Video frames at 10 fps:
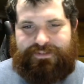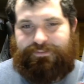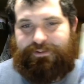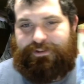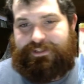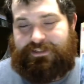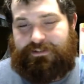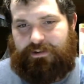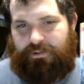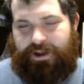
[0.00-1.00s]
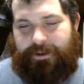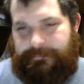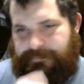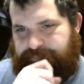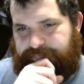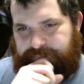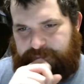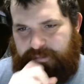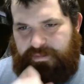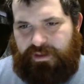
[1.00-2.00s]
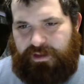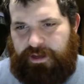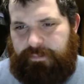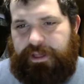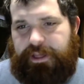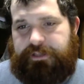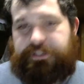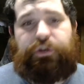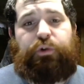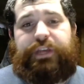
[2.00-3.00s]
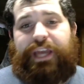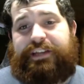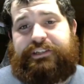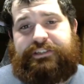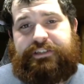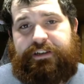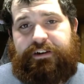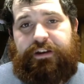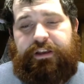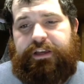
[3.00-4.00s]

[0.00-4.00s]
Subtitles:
for at least a little while. There's cool gadgets in here.